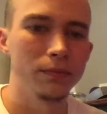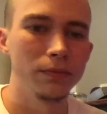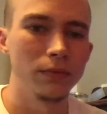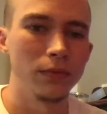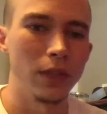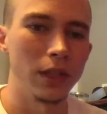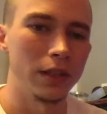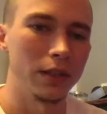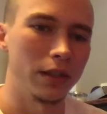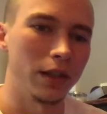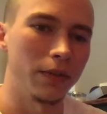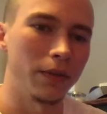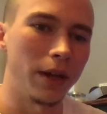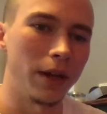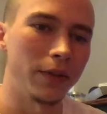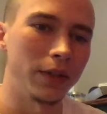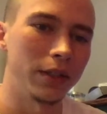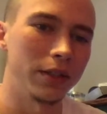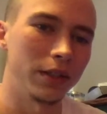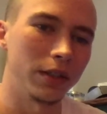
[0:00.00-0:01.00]
instead of
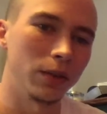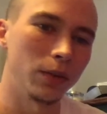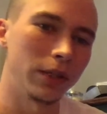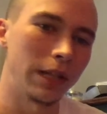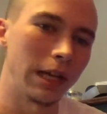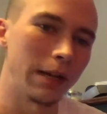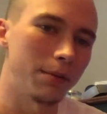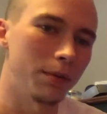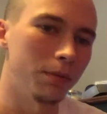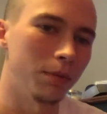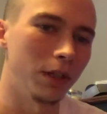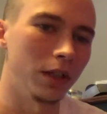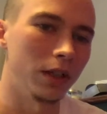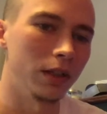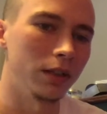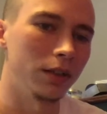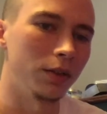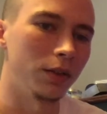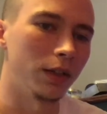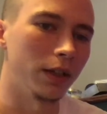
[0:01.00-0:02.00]
having to single tap the
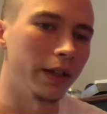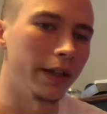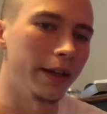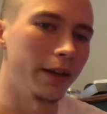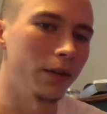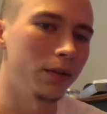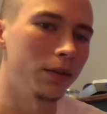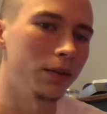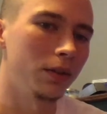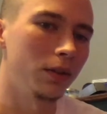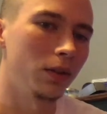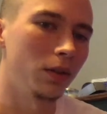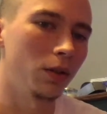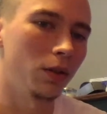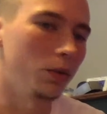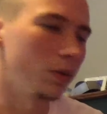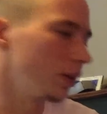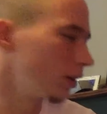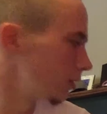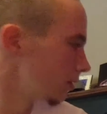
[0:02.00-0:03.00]
button, you can now
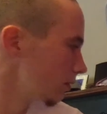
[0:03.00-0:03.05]
hold it.